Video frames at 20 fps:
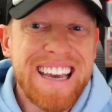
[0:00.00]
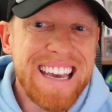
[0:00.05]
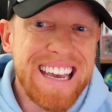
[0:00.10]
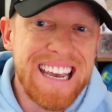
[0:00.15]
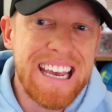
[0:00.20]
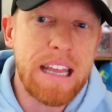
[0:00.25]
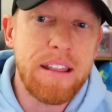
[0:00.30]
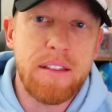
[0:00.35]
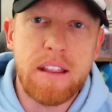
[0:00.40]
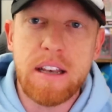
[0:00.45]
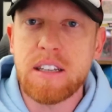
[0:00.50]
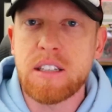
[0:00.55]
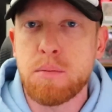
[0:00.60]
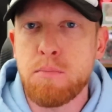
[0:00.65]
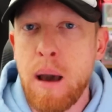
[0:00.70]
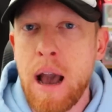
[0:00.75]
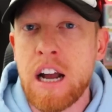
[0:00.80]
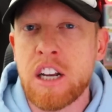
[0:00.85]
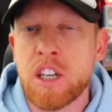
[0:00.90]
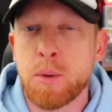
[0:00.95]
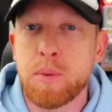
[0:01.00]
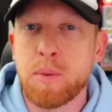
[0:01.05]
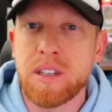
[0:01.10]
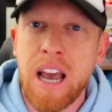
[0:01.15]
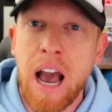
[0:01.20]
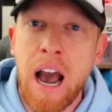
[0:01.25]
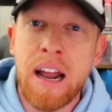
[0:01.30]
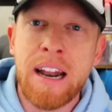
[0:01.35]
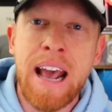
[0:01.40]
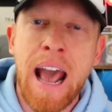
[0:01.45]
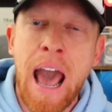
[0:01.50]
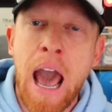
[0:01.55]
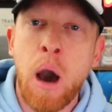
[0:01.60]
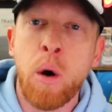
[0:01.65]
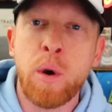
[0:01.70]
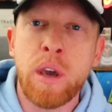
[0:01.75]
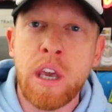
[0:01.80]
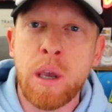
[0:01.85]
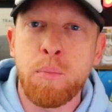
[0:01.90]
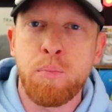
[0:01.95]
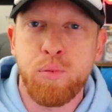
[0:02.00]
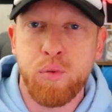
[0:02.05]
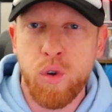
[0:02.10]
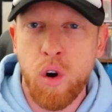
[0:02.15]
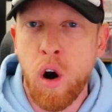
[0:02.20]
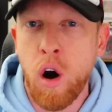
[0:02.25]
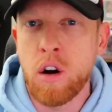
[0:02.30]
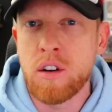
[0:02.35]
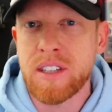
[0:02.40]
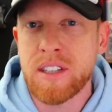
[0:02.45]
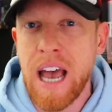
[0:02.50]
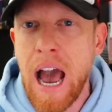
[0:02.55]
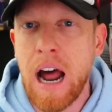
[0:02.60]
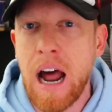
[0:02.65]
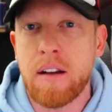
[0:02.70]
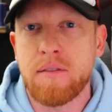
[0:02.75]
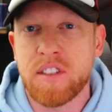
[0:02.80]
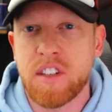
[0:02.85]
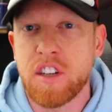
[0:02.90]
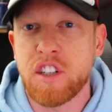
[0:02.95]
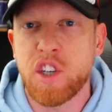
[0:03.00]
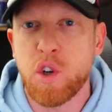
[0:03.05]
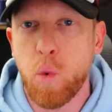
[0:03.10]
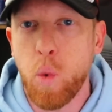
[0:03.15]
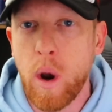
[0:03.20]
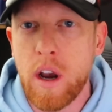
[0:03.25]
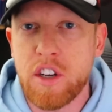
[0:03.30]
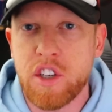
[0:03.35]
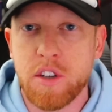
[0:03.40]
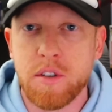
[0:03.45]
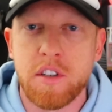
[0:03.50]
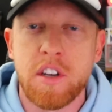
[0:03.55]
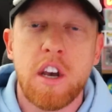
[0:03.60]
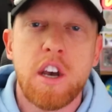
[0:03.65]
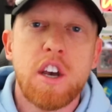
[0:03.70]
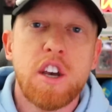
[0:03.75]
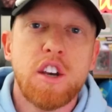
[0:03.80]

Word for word: in this matchup is kind of how he brawls out of situations.